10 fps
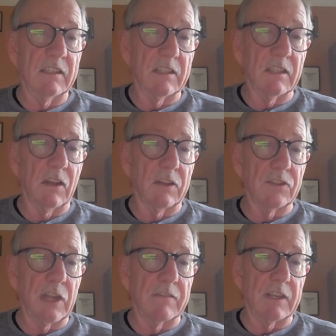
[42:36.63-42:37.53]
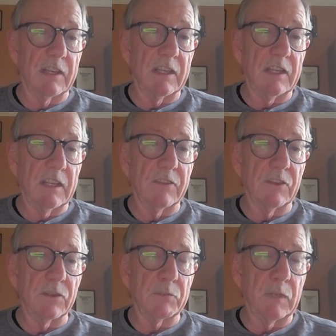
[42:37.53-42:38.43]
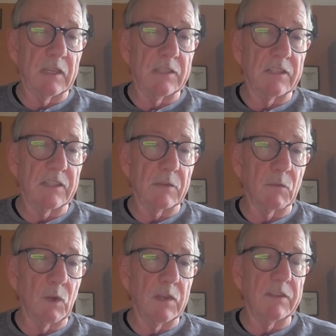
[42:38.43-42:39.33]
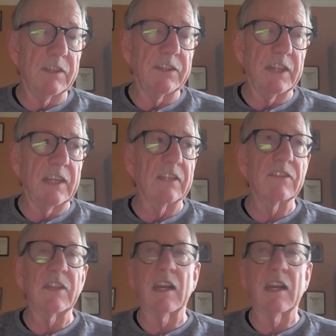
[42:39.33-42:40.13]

the longevity in those places. And one of the things